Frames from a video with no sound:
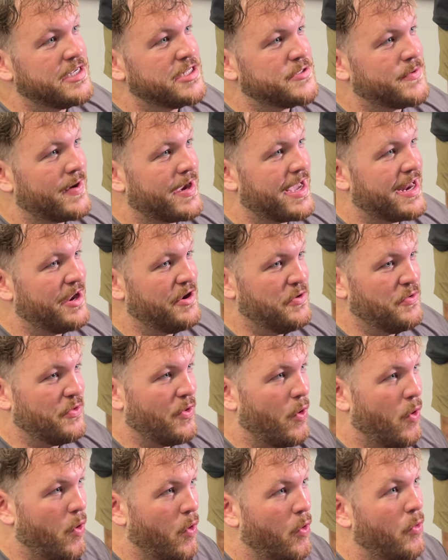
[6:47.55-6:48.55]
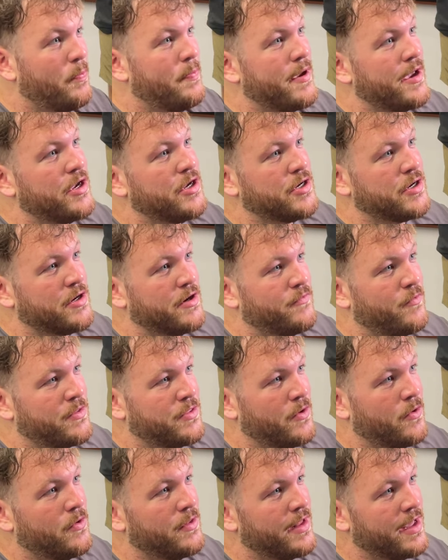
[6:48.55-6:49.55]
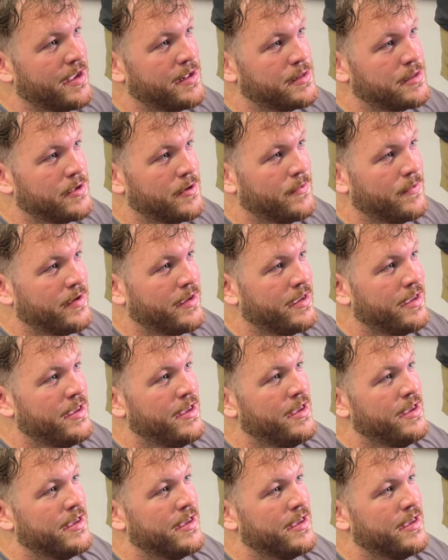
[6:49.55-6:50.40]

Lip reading: So I kind of know the whole picture of what the O-line's doing.